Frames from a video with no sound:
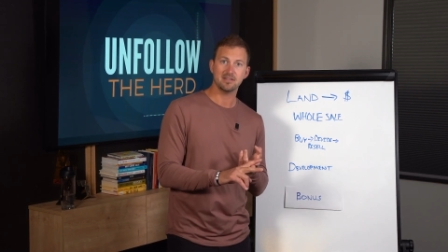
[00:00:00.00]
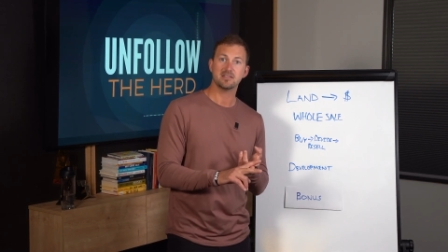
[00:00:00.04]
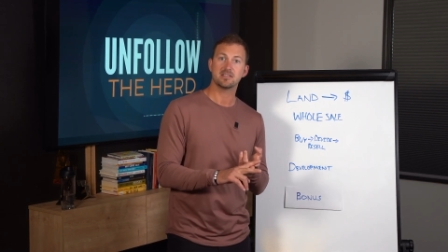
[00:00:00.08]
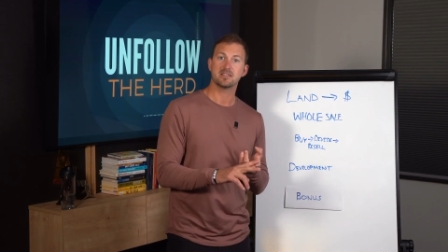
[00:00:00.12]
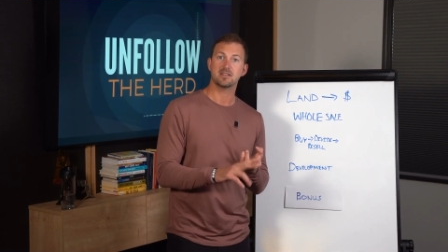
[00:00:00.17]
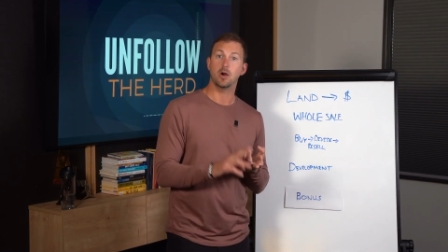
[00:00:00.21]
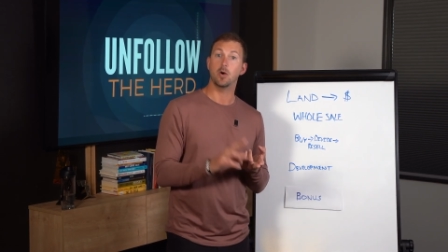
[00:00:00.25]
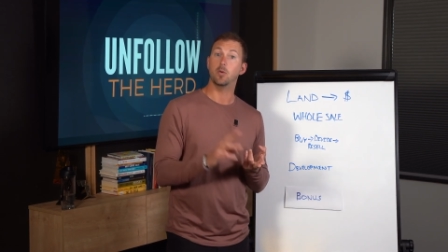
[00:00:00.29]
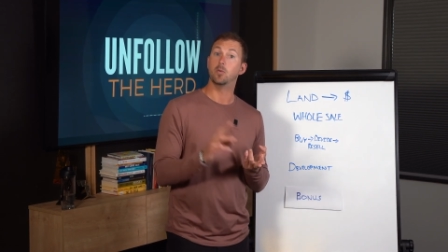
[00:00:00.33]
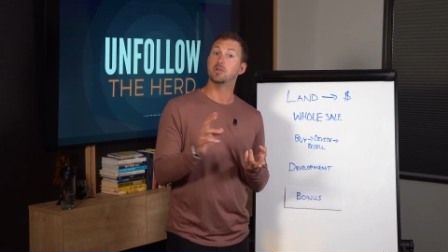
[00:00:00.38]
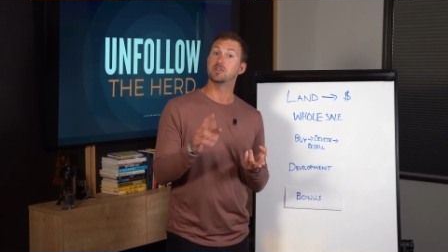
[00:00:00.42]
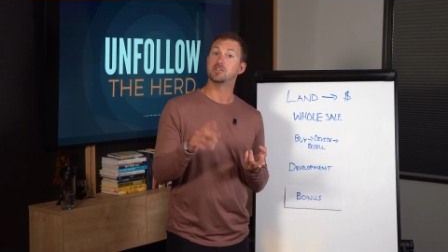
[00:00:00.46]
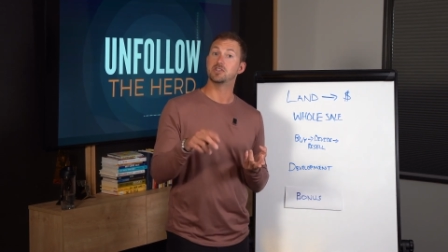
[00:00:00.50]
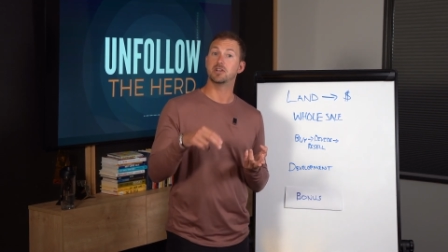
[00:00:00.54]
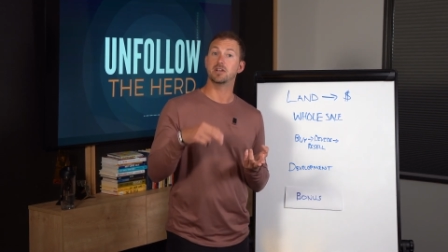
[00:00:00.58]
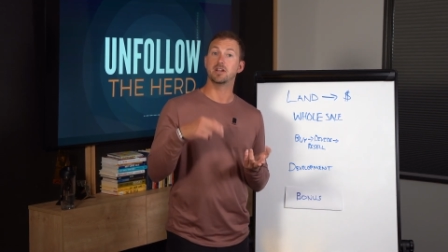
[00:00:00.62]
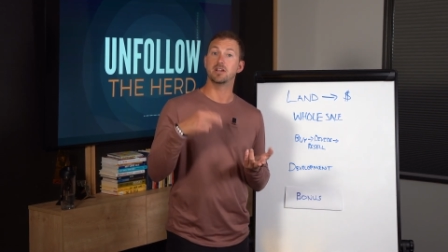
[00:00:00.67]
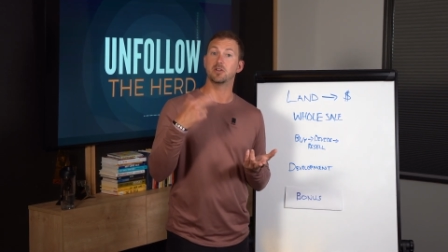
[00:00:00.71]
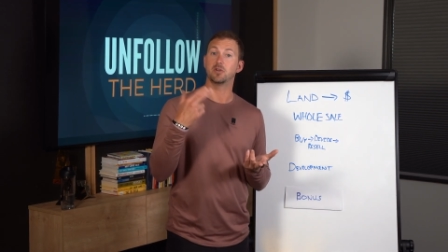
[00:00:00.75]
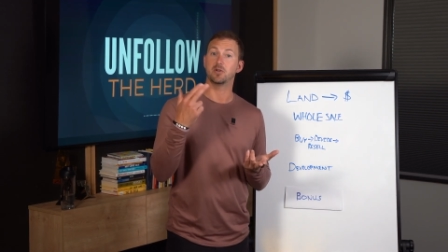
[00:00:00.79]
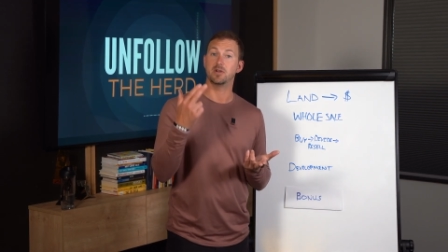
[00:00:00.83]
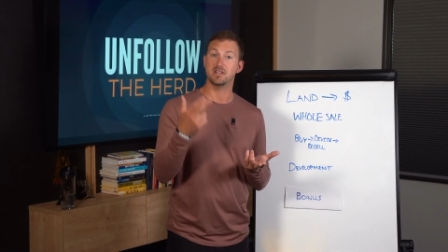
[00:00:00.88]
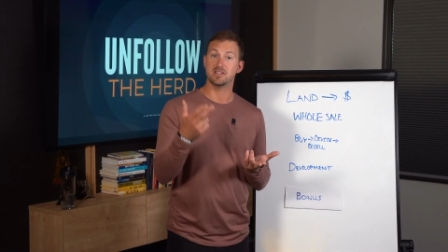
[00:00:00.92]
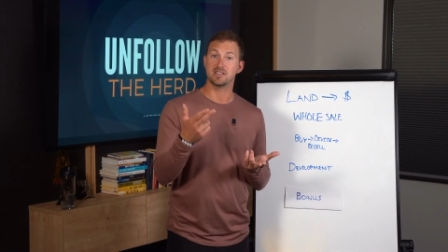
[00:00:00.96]
so we should
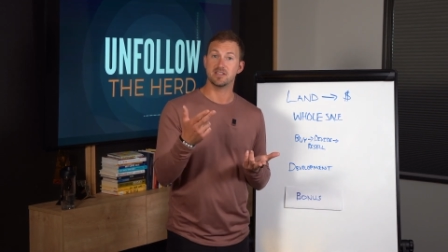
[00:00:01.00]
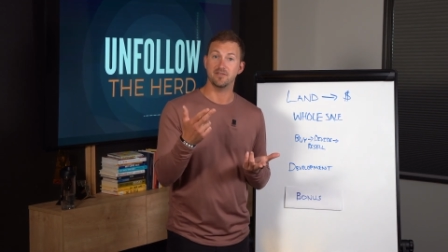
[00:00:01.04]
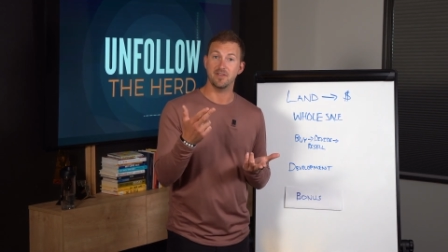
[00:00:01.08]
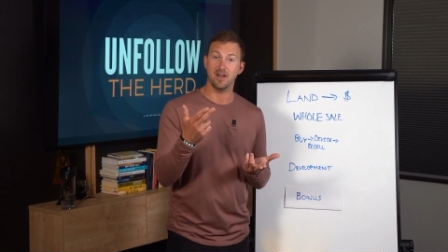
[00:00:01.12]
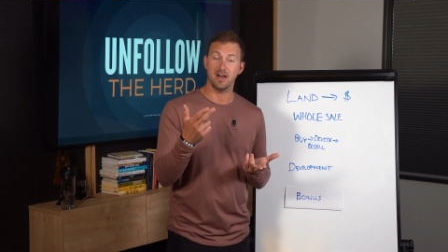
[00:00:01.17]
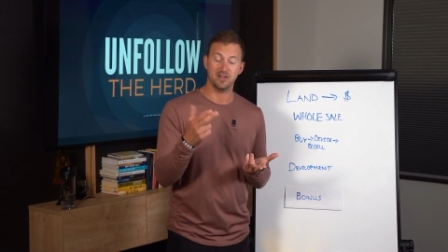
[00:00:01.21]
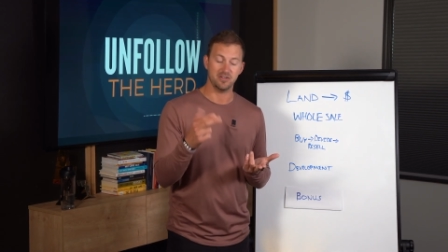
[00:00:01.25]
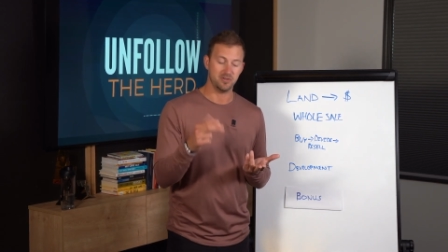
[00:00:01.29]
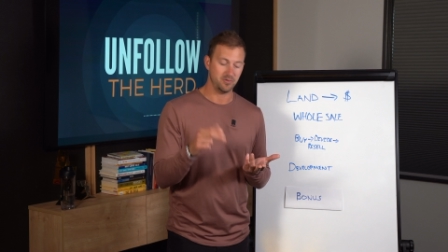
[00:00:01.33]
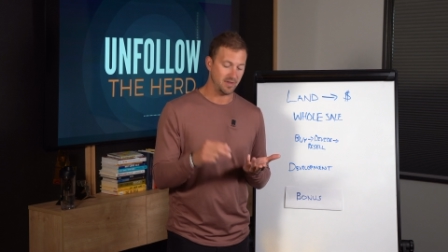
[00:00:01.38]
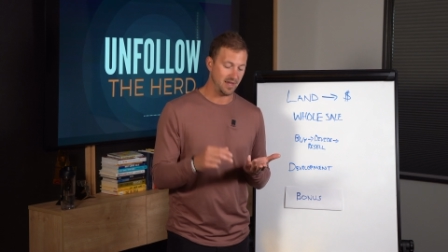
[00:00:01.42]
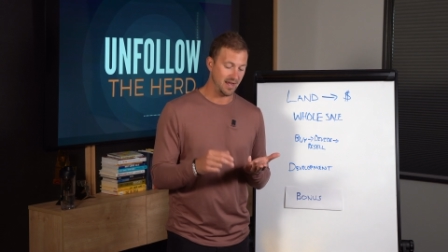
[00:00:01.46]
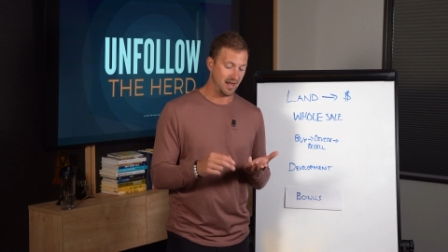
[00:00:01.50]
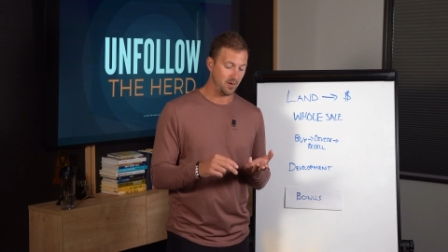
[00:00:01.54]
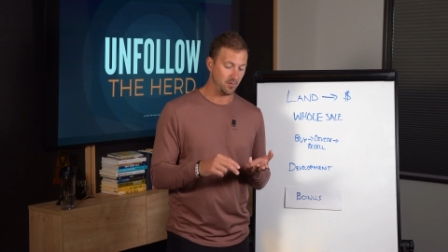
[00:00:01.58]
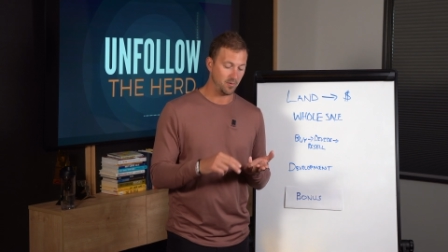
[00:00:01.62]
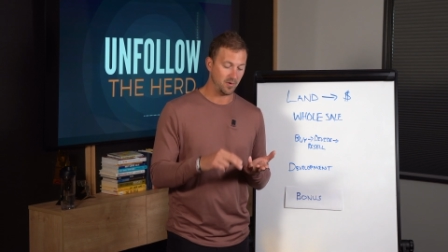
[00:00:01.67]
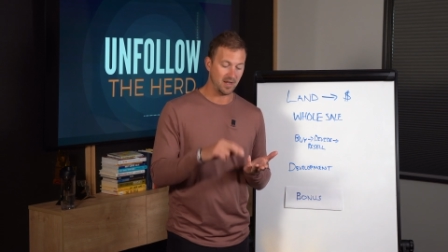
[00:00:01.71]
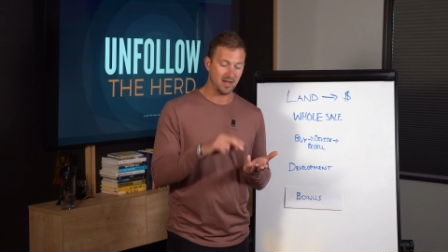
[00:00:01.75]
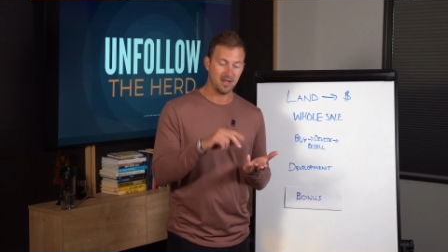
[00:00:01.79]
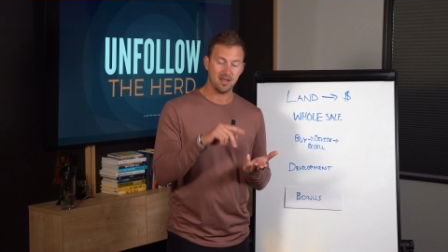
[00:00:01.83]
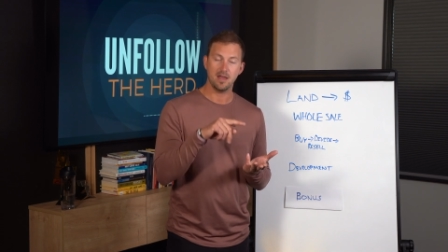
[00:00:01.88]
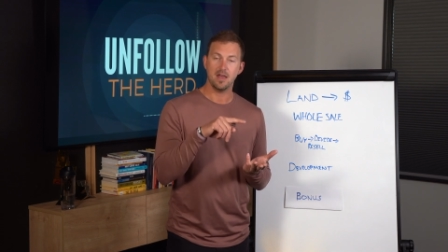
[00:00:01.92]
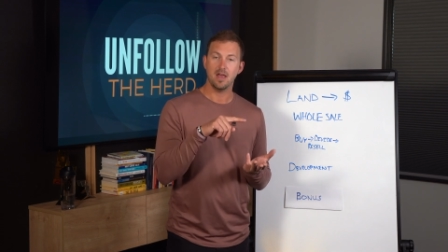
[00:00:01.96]
increase the value that
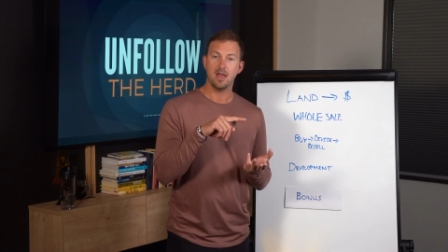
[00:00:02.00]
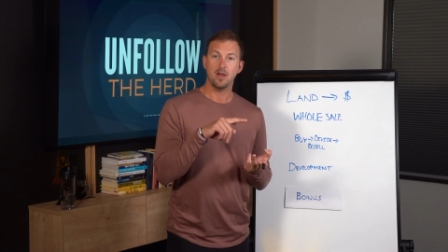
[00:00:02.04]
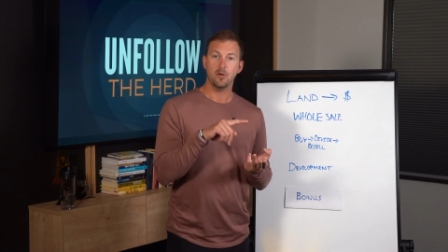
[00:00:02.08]
way.